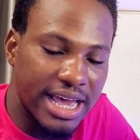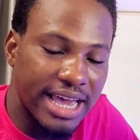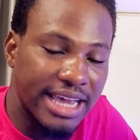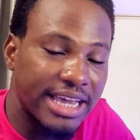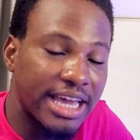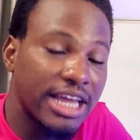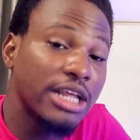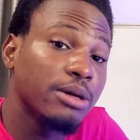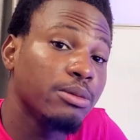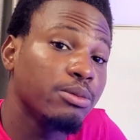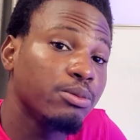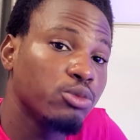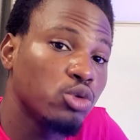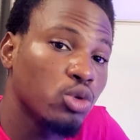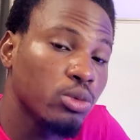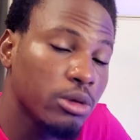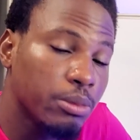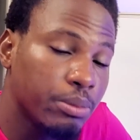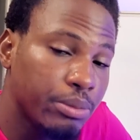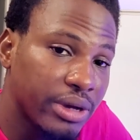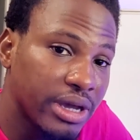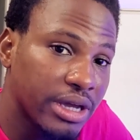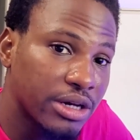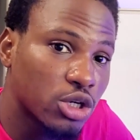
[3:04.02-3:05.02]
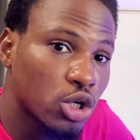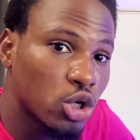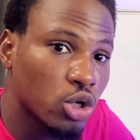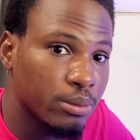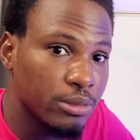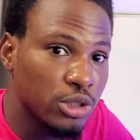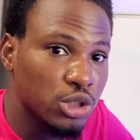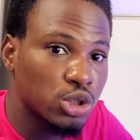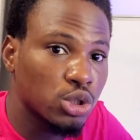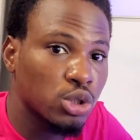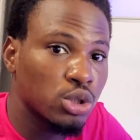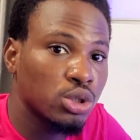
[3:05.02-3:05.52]
i get it to be paid
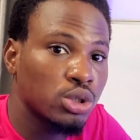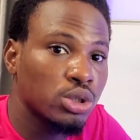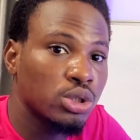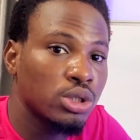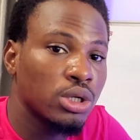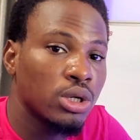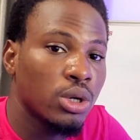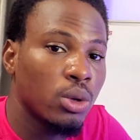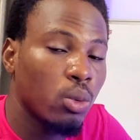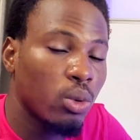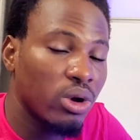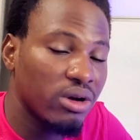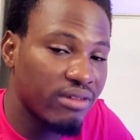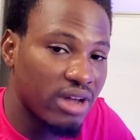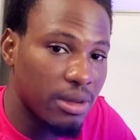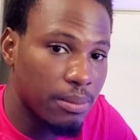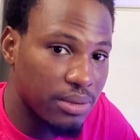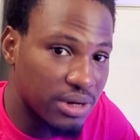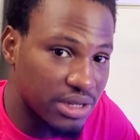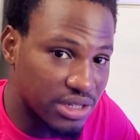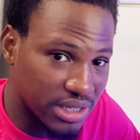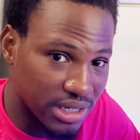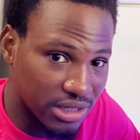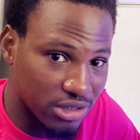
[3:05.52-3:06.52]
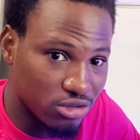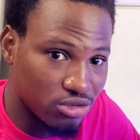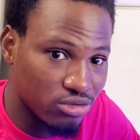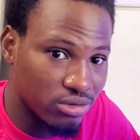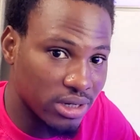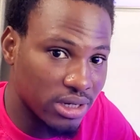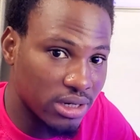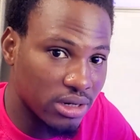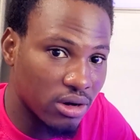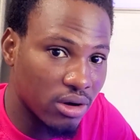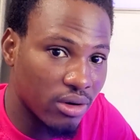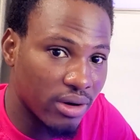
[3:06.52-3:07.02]
commission whenever i place any
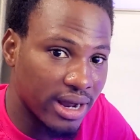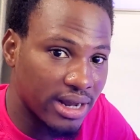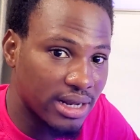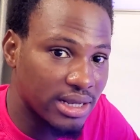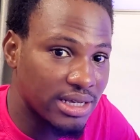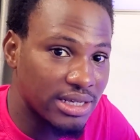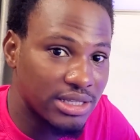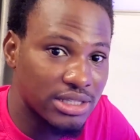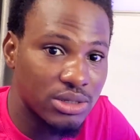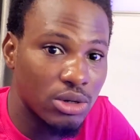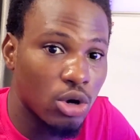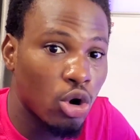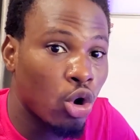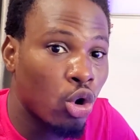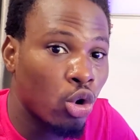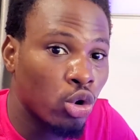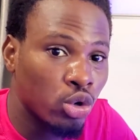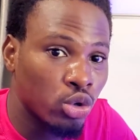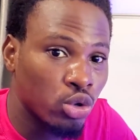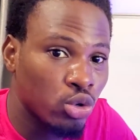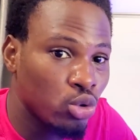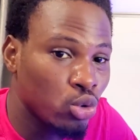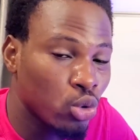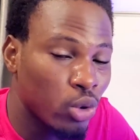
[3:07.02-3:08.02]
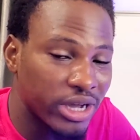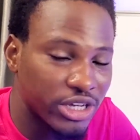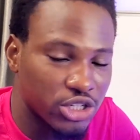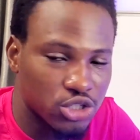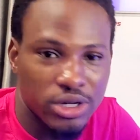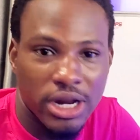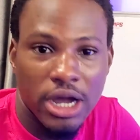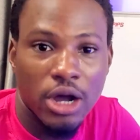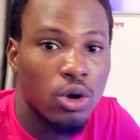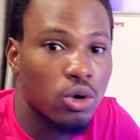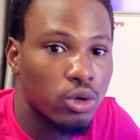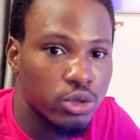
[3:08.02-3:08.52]
trade. all right it's on no
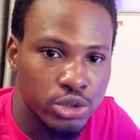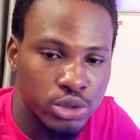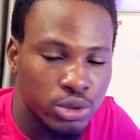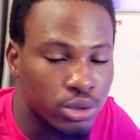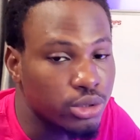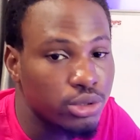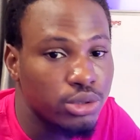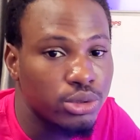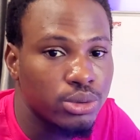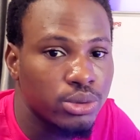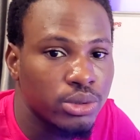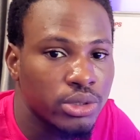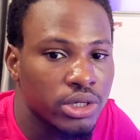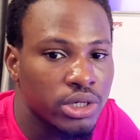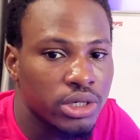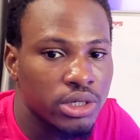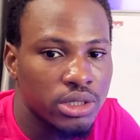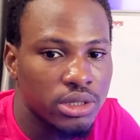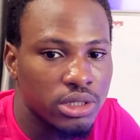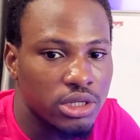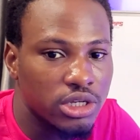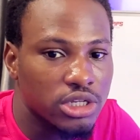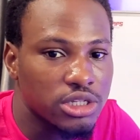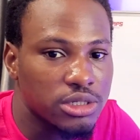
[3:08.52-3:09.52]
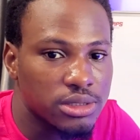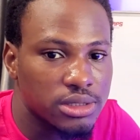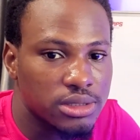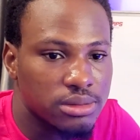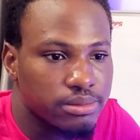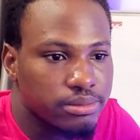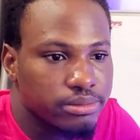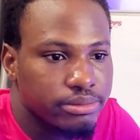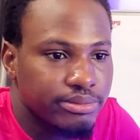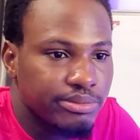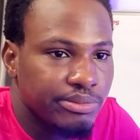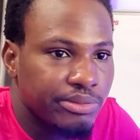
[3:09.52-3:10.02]
extra cost on you
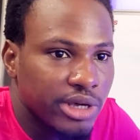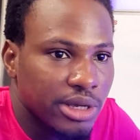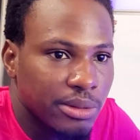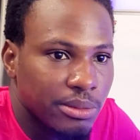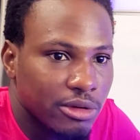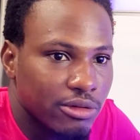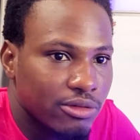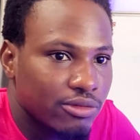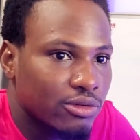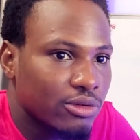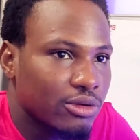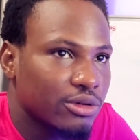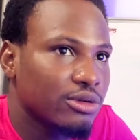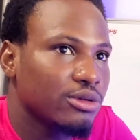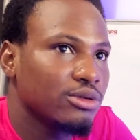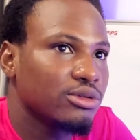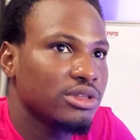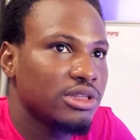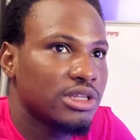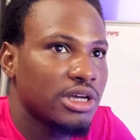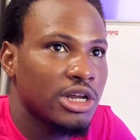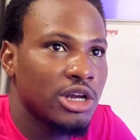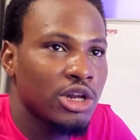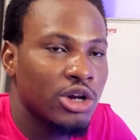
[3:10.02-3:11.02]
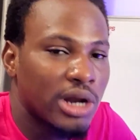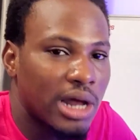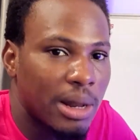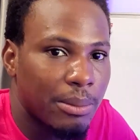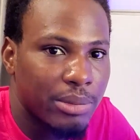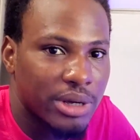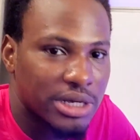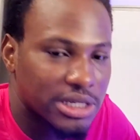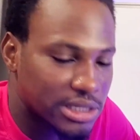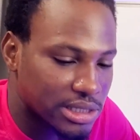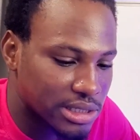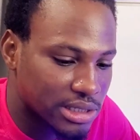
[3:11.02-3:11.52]
just pay me for telling
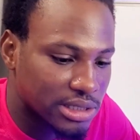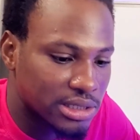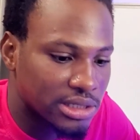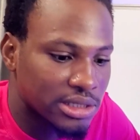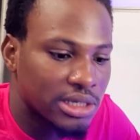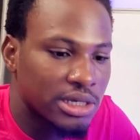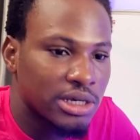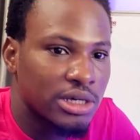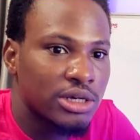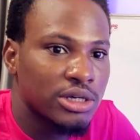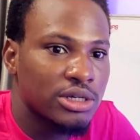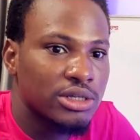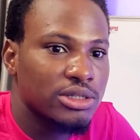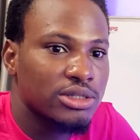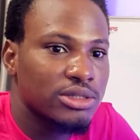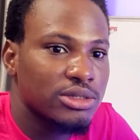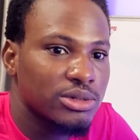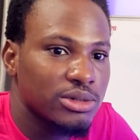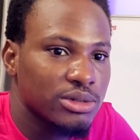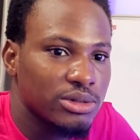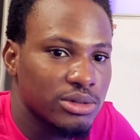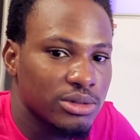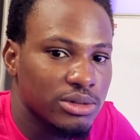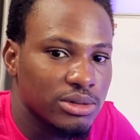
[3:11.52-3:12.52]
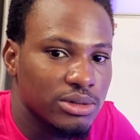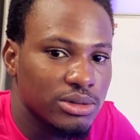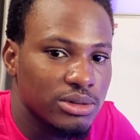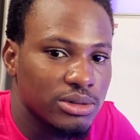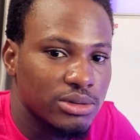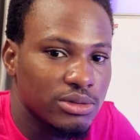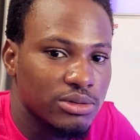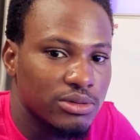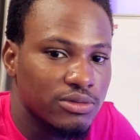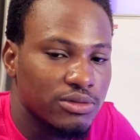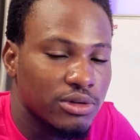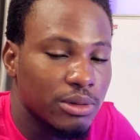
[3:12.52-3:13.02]
that person to
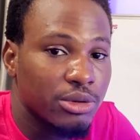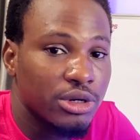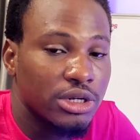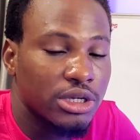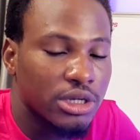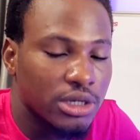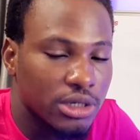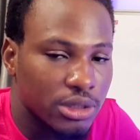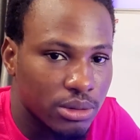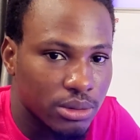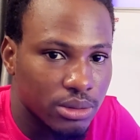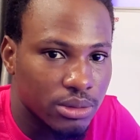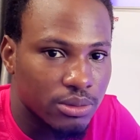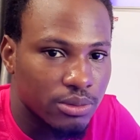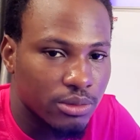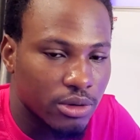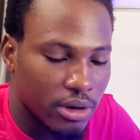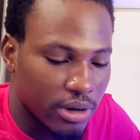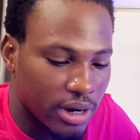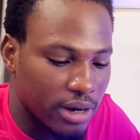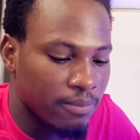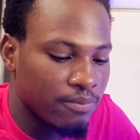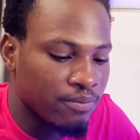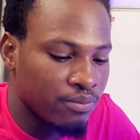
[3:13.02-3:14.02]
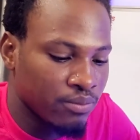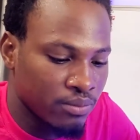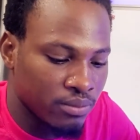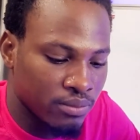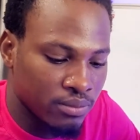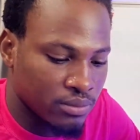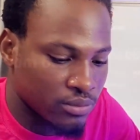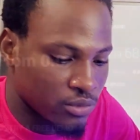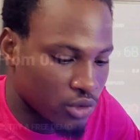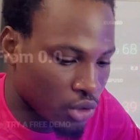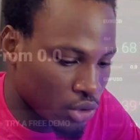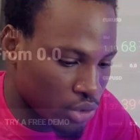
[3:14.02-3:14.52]
for bringing you all right
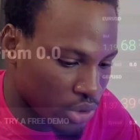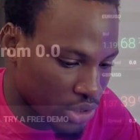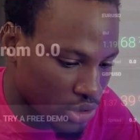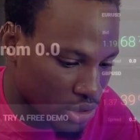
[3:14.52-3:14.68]
on